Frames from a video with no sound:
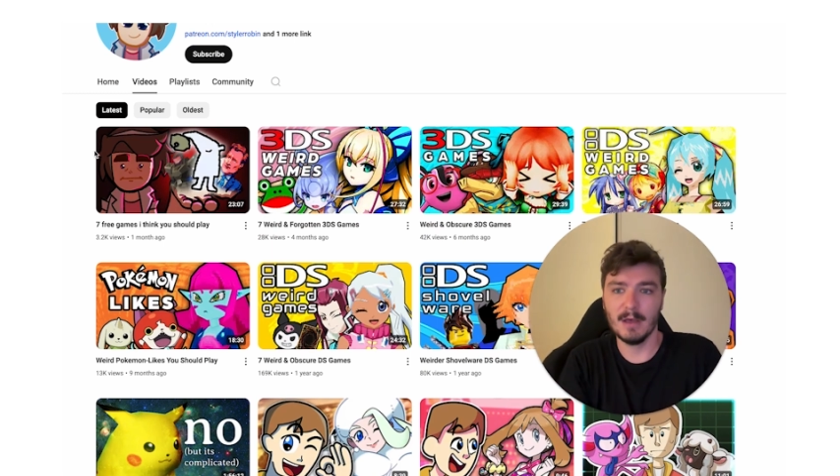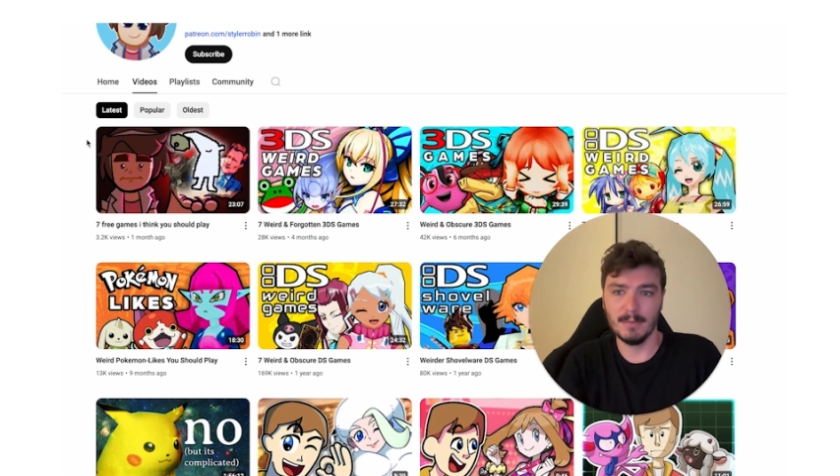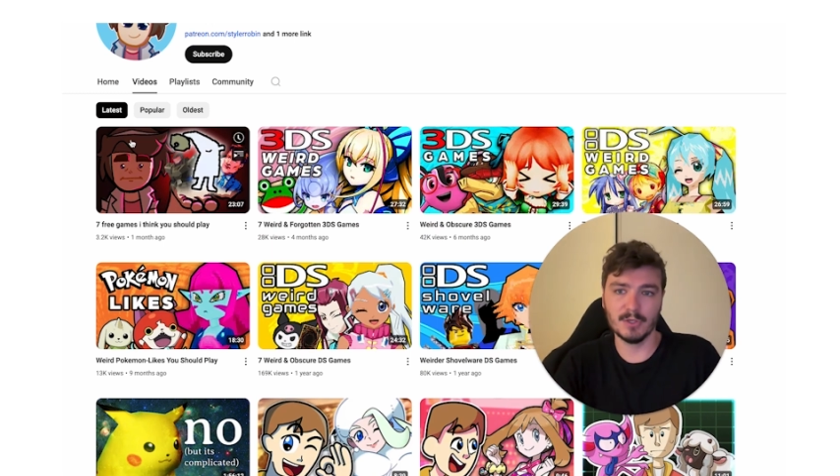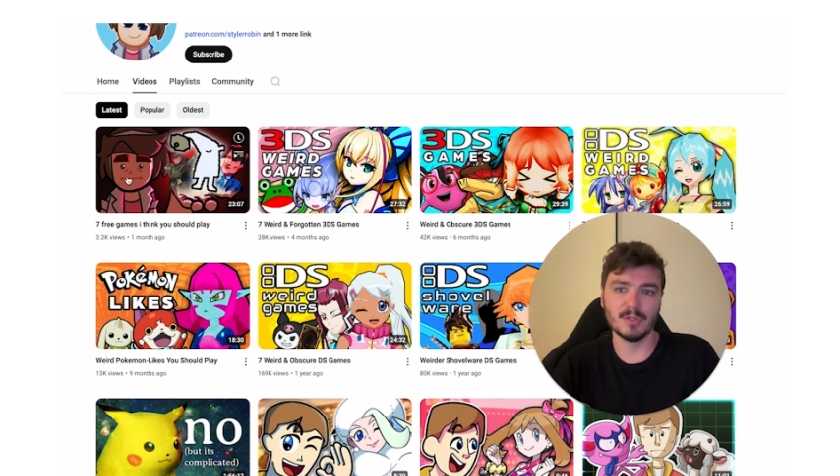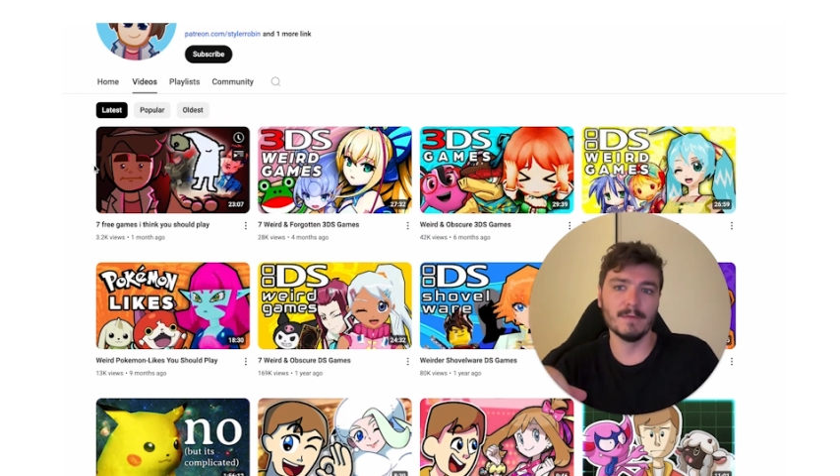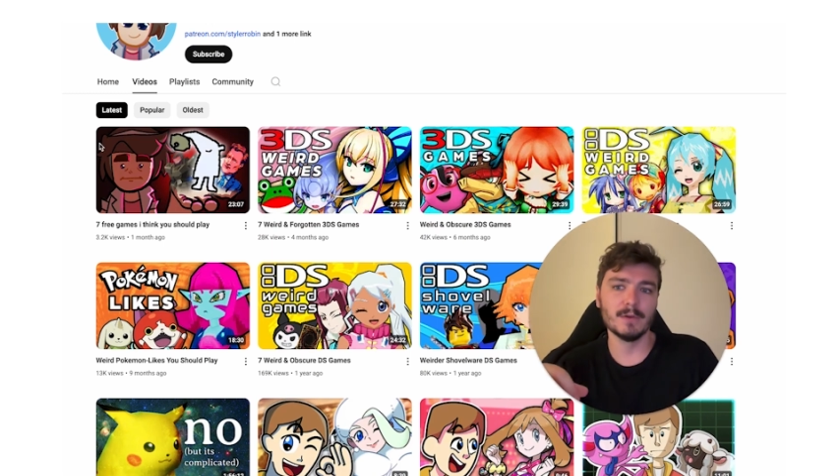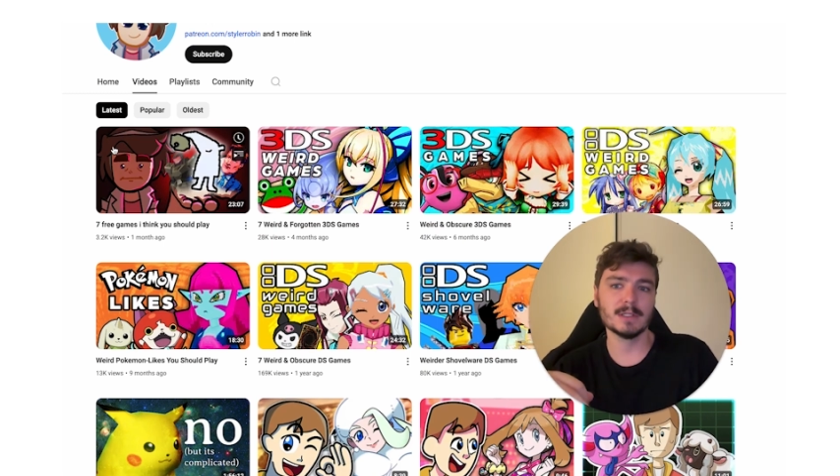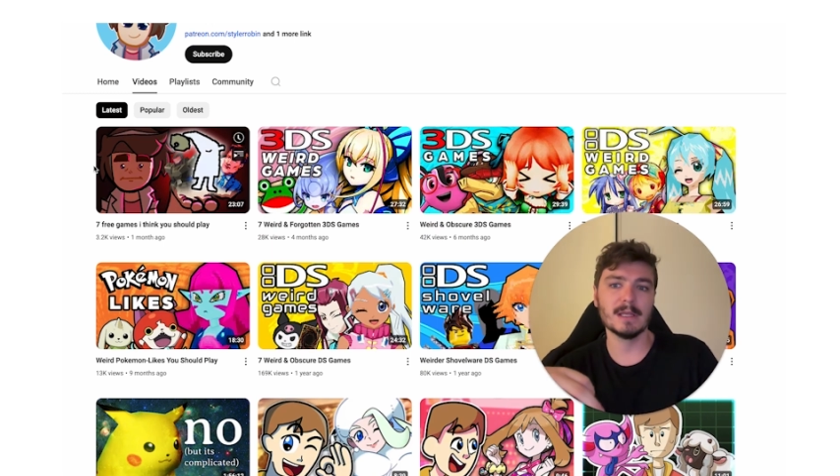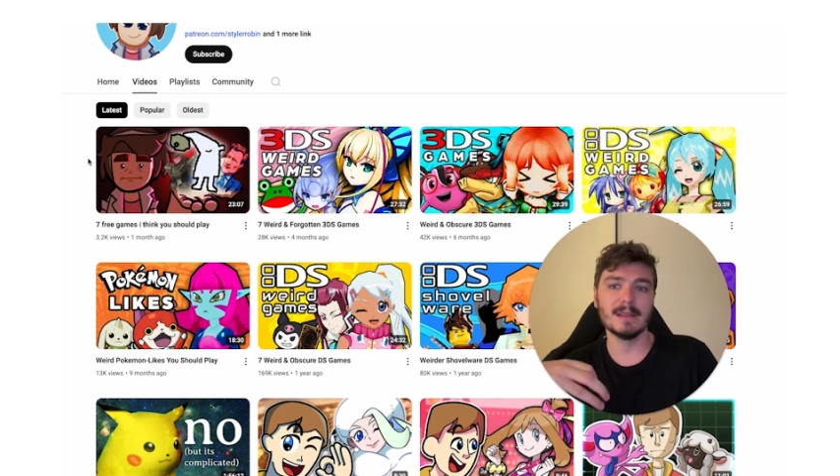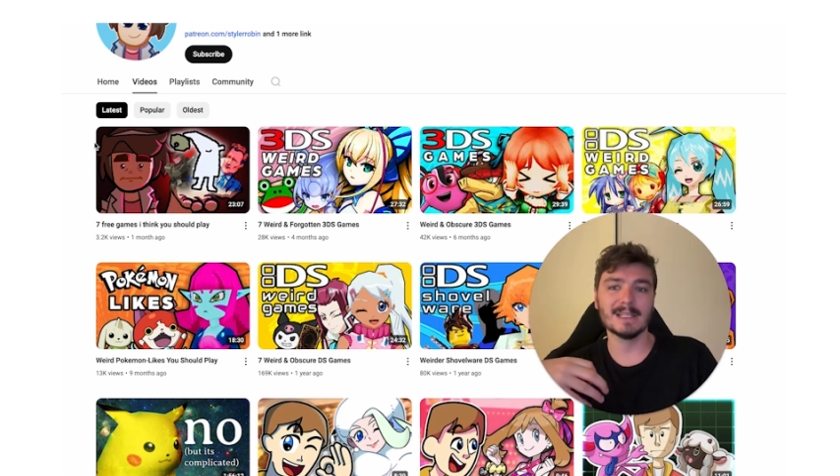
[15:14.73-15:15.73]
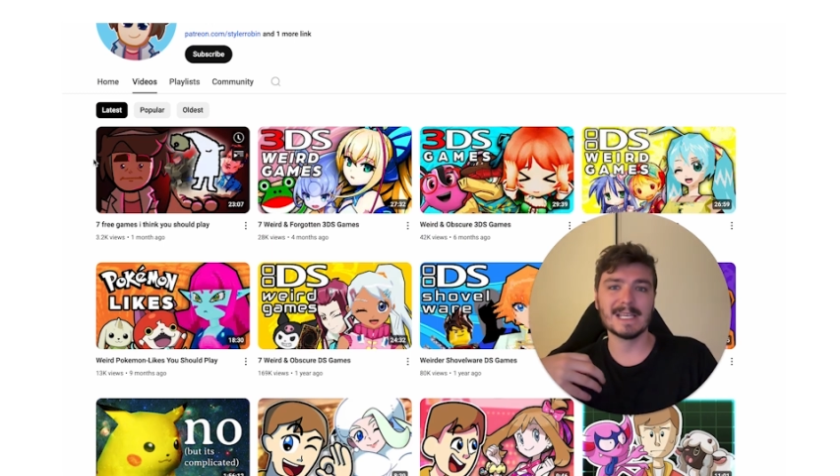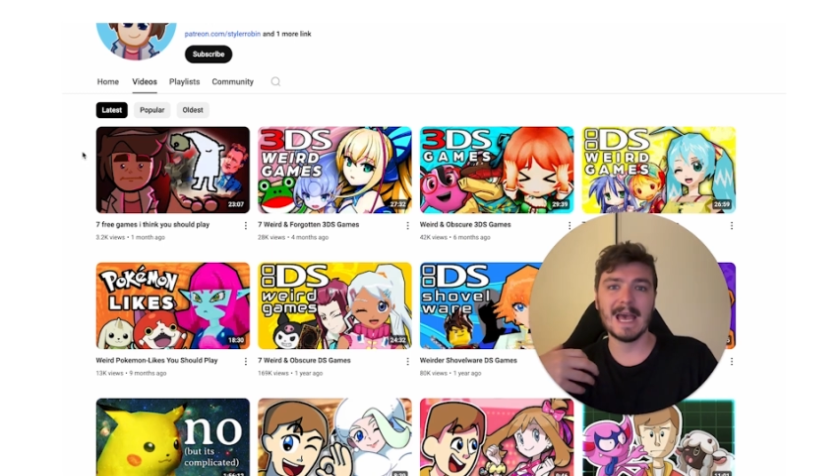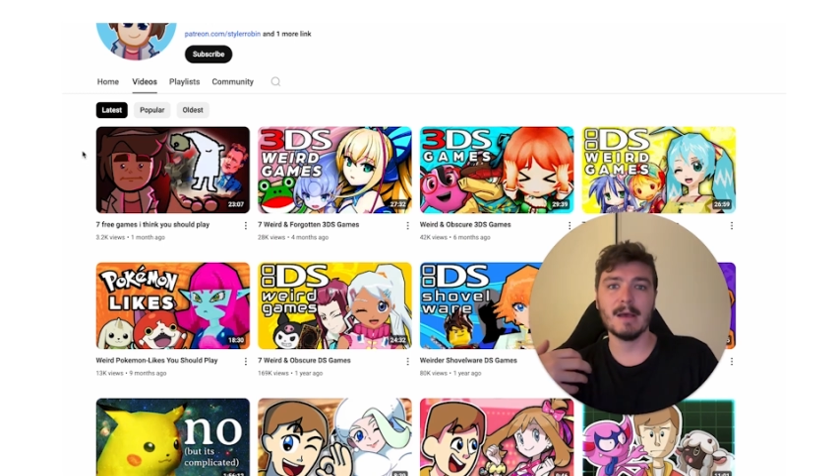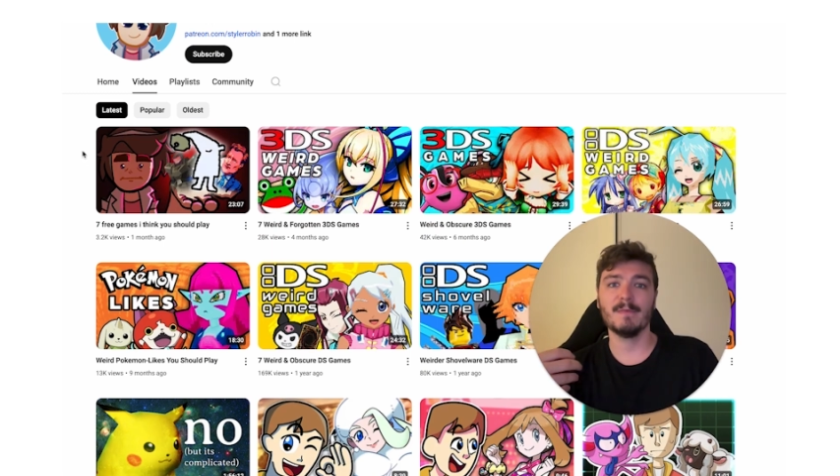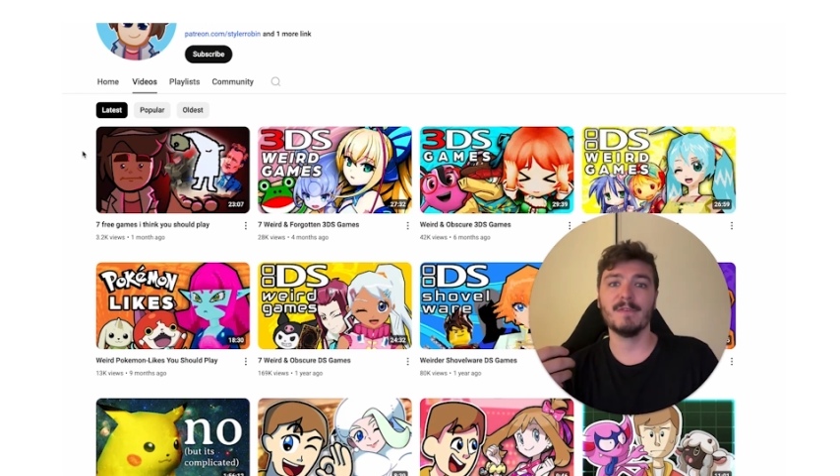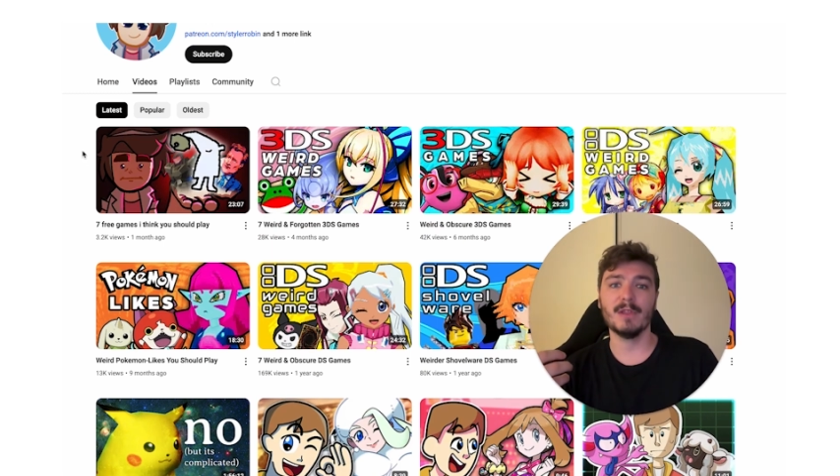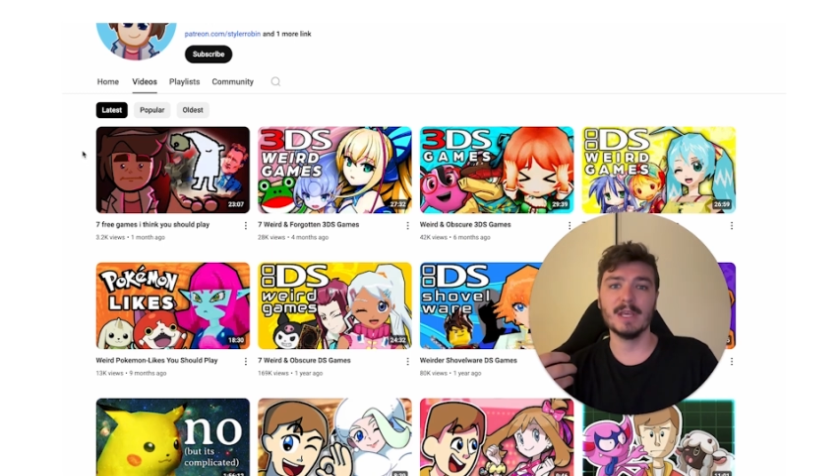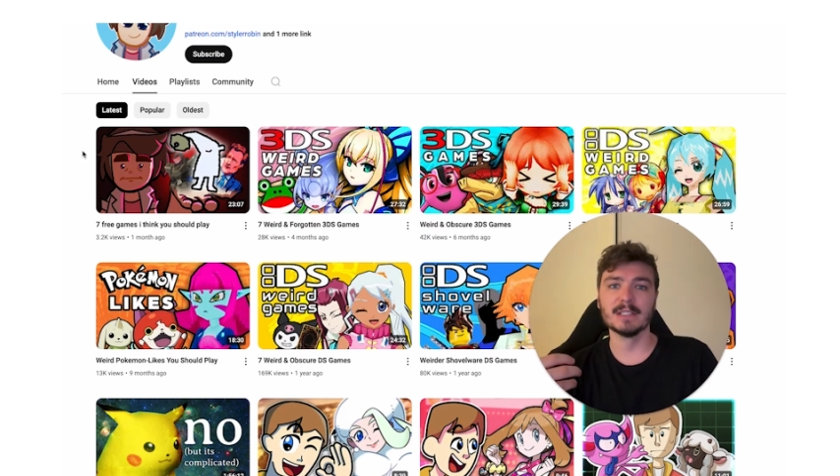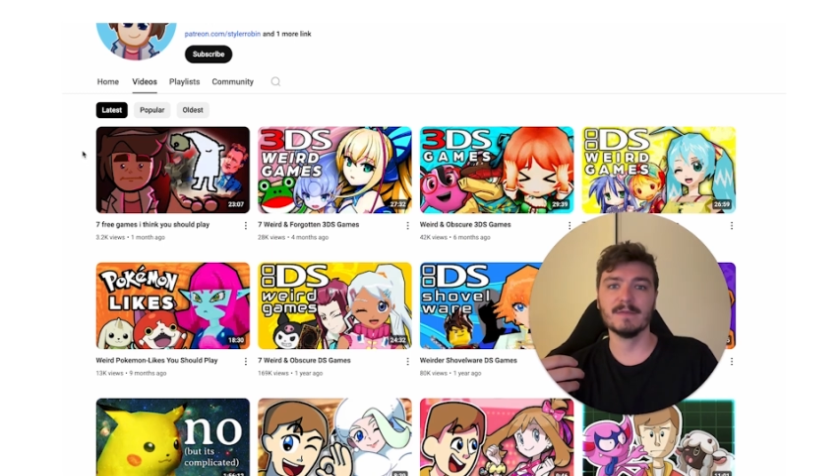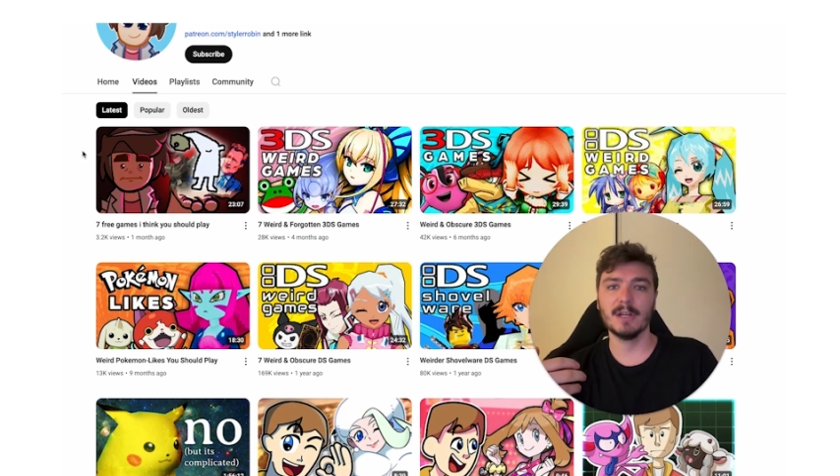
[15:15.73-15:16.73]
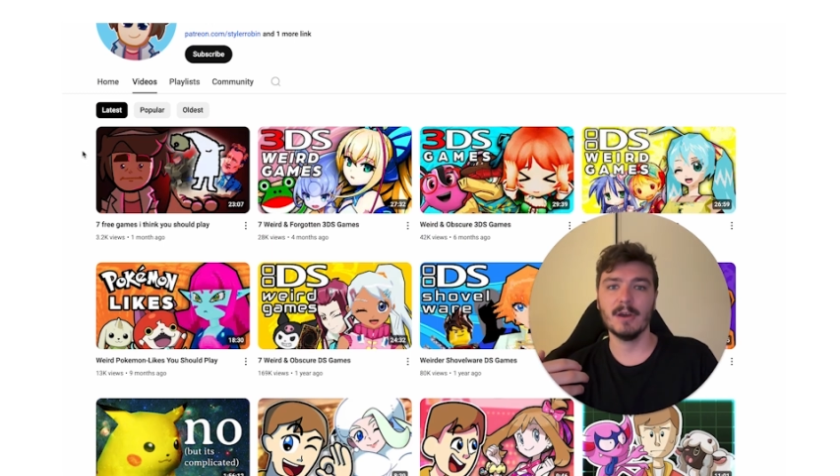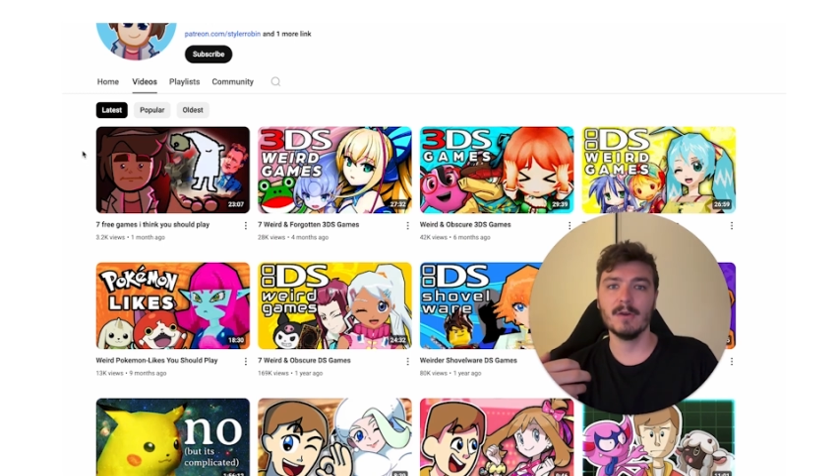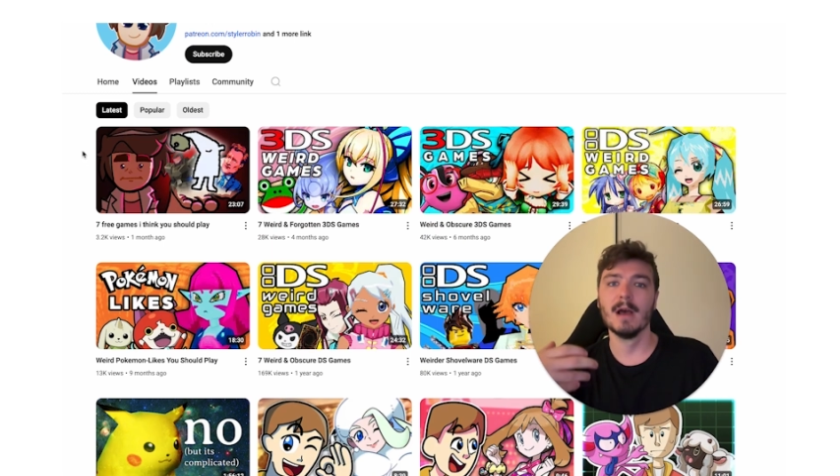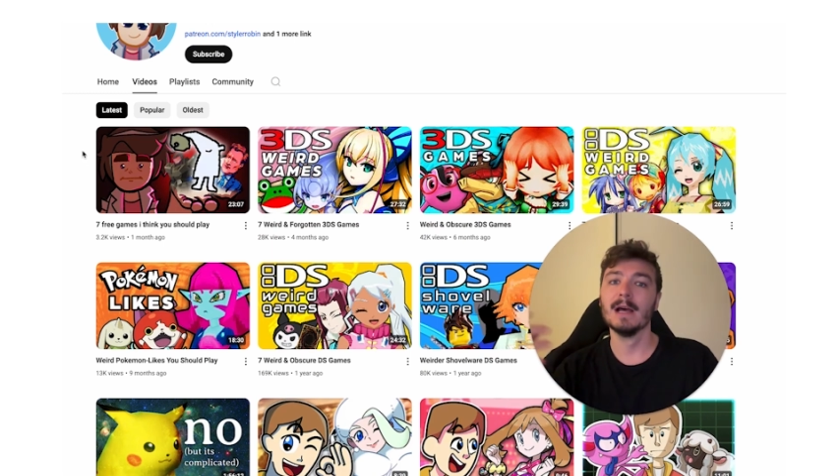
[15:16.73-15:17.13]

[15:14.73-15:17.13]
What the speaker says: because obviously the TAM for this video,